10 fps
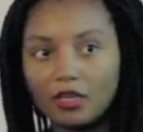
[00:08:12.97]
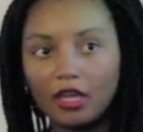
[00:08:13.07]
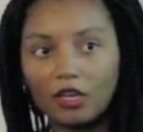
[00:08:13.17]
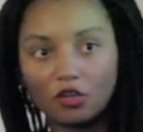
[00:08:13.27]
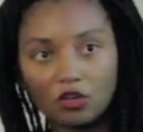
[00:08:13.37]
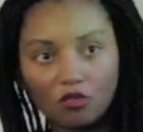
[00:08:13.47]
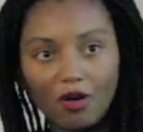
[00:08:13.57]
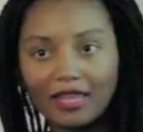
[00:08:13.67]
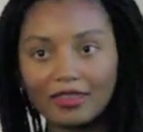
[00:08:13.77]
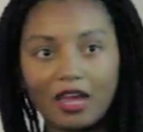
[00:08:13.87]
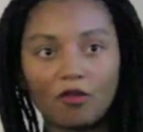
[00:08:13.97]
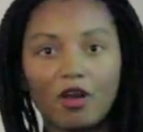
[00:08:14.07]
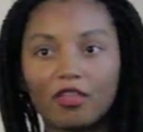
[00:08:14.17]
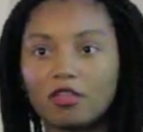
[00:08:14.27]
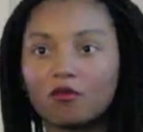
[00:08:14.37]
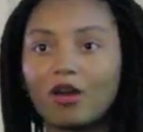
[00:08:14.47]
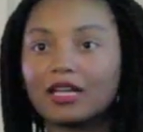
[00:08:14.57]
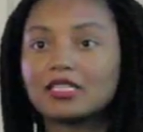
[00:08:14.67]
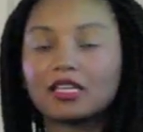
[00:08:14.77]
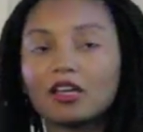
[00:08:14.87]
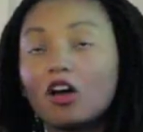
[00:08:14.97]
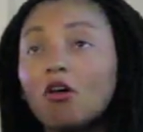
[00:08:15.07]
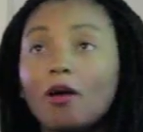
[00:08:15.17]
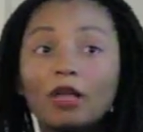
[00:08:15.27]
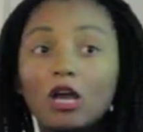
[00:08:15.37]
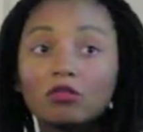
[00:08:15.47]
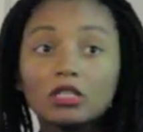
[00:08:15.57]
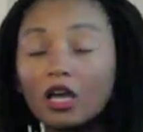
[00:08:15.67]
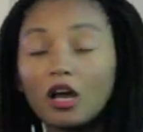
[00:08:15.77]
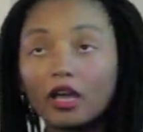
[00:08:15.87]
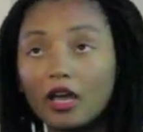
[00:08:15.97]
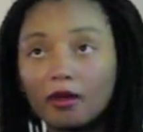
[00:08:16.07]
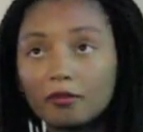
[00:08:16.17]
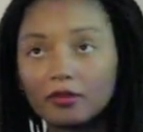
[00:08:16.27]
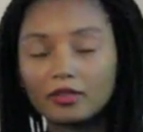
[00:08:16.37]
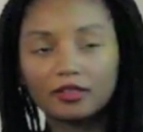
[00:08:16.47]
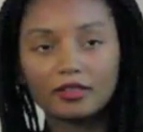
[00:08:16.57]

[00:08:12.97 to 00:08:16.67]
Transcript: And you could write that rather than writing, oh, I'm lonely, I am.